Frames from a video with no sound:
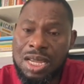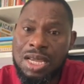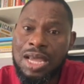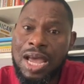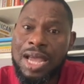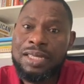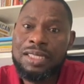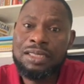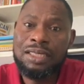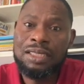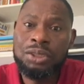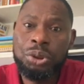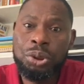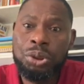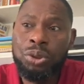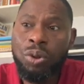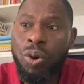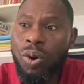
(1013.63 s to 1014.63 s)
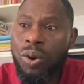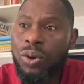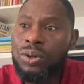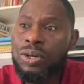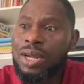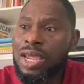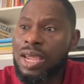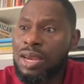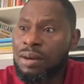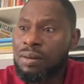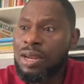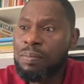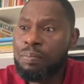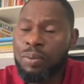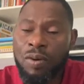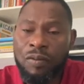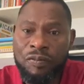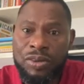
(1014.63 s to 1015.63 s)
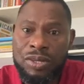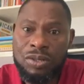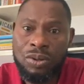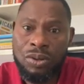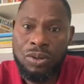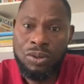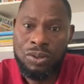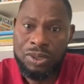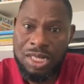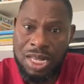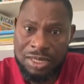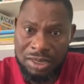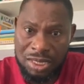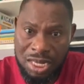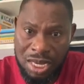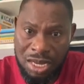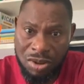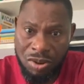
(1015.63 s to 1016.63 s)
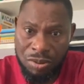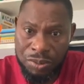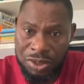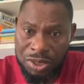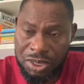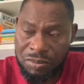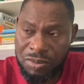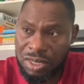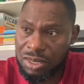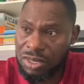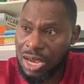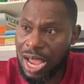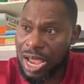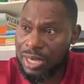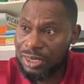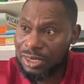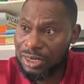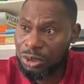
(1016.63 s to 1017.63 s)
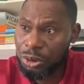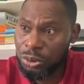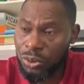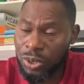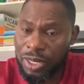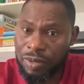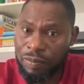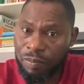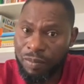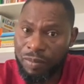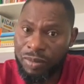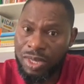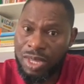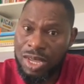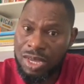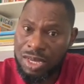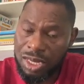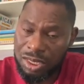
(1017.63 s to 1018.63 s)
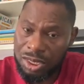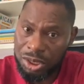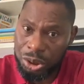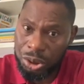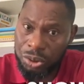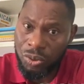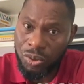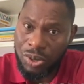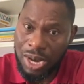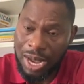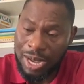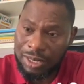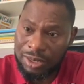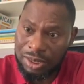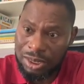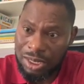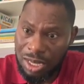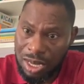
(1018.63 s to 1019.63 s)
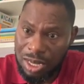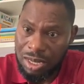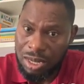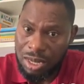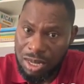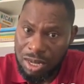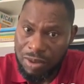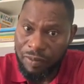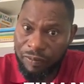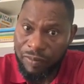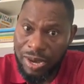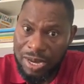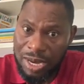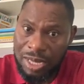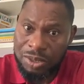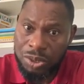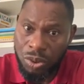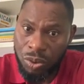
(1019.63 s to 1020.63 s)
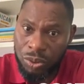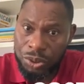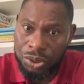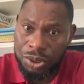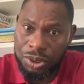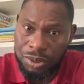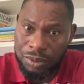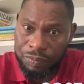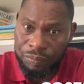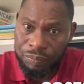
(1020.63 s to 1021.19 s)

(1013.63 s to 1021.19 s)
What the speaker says: And it is shown in the profit or loss. That's the income statement. How is it showing? It is shown as finance costs